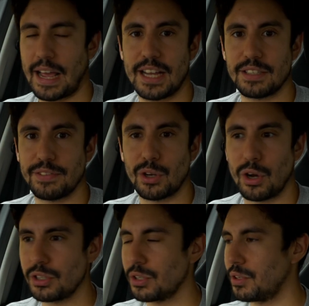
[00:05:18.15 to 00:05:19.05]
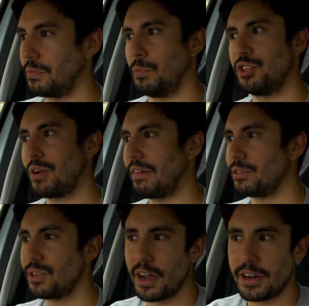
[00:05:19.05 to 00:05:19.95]
As for cost, we
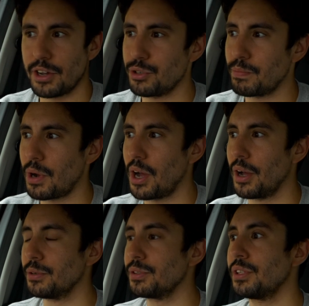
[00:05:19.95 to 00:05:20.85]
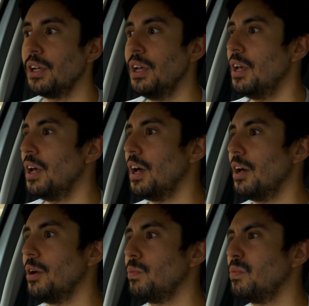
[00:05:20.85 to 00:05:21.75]
traveled 900 miles.
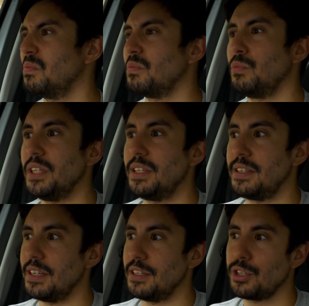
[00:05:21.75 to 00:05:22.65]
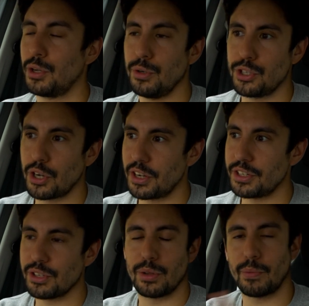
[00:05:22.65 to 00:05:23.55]
We did 2
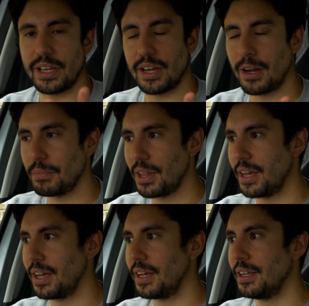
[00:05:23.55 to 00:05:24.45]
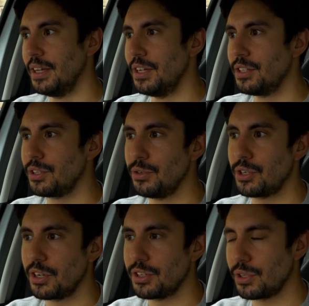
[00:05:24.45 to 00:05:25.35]
charges on the way up there, 2
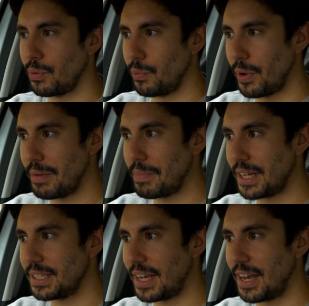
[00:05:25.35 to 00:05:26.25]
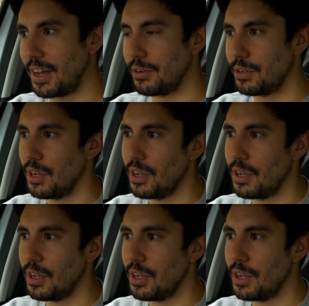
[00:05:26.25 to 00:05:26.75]
charges on the way back down,